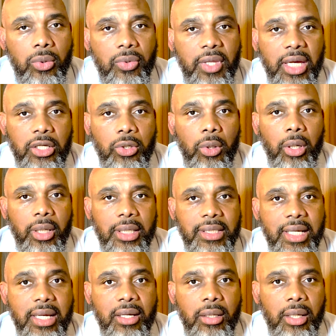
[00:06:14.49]
that you're going to
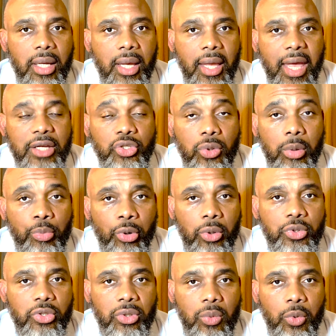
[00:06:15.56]
take as you
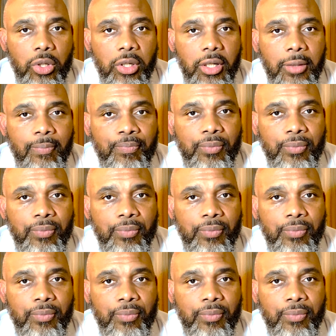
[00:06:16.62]
approach the work,